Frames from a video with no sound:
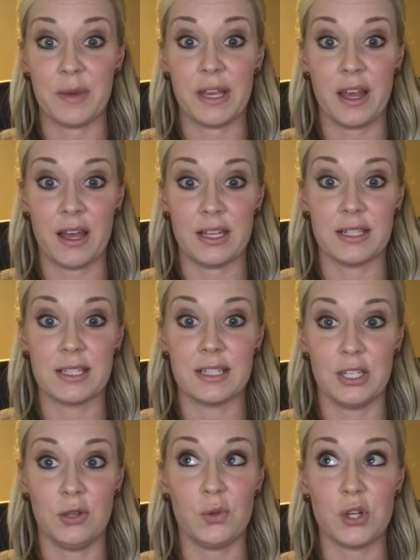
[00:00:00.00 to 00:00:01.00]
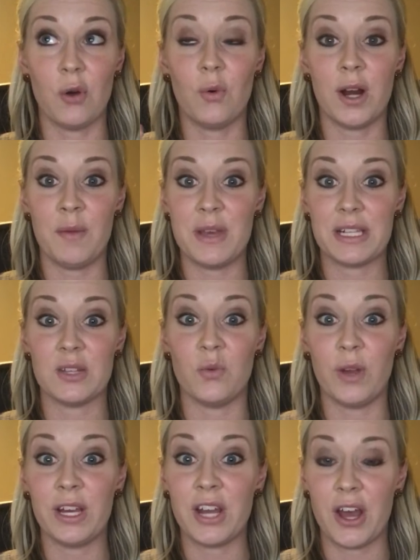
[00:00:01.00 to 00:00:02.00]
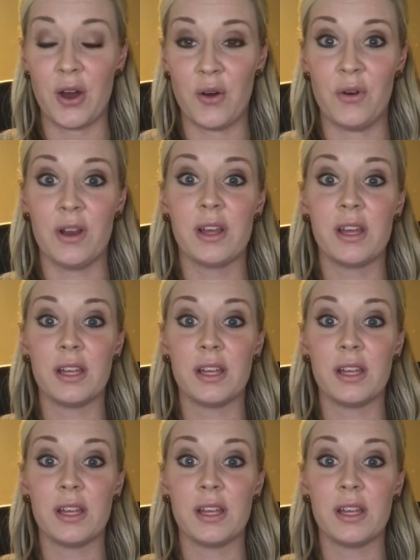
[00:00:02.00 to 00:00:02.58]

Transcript: because you don't want to miss a window